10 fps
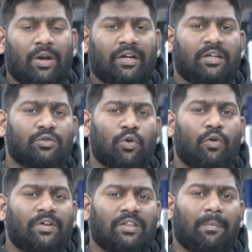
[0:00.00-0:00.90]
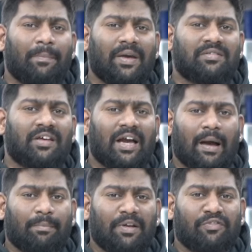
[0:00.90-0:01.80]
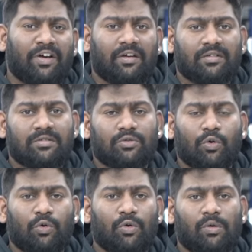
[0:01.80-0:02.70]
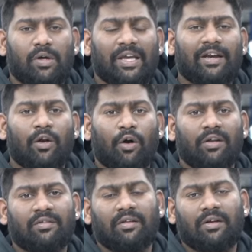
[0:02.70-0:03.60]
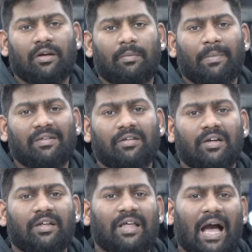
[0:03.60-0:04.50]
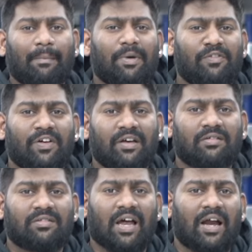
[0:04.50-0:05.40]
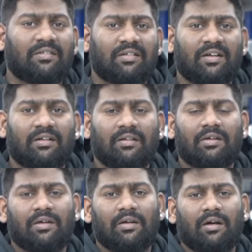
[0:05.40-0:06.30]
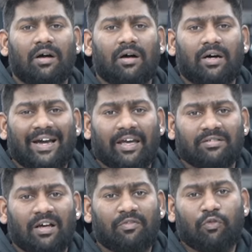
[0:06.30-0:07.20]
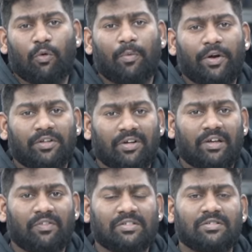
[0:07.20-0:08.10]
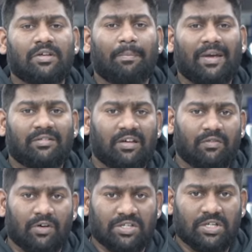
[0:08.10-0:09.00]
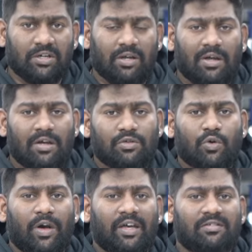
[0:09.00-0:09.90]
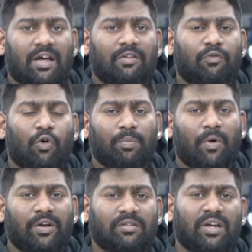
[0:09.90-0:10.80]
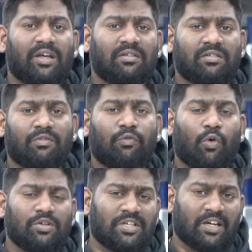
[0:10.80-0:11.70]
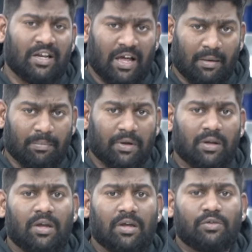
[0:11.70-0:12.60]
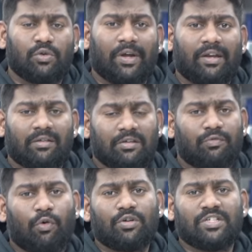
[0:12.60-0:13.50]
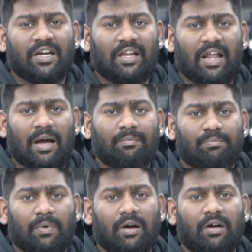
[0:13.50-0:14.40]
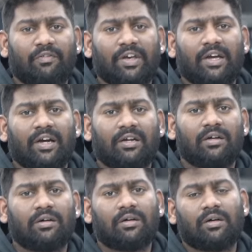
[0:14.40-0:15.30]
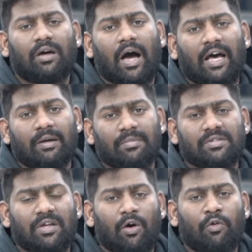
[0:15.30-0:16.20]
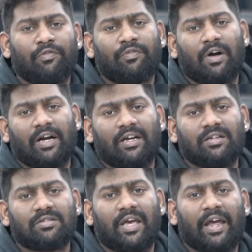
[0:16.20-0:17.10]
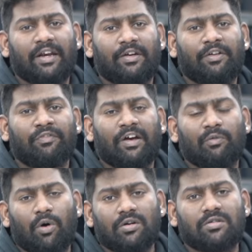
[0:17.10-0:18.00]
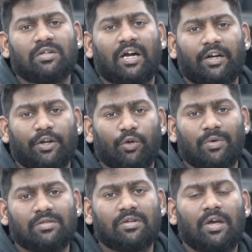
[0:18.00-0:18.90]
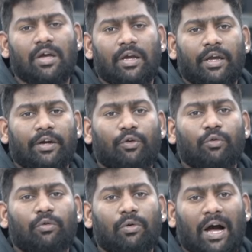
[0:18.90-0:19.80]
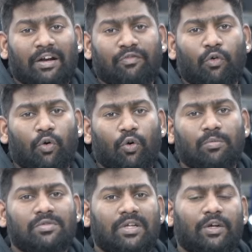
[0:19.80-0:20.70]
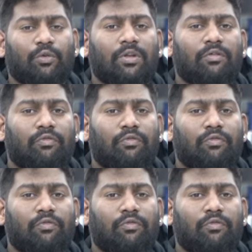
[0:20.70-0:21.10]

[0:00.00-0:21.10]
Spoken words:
let us go with the basic amplifiers. So in Audison, basically the amplifier starts at SR4.3, which is the basic version. So SR4.3 is a 4-channel amp. So in this 4-channel amp, we get a RMS of at least 85 watts continuous at 4 ohms into the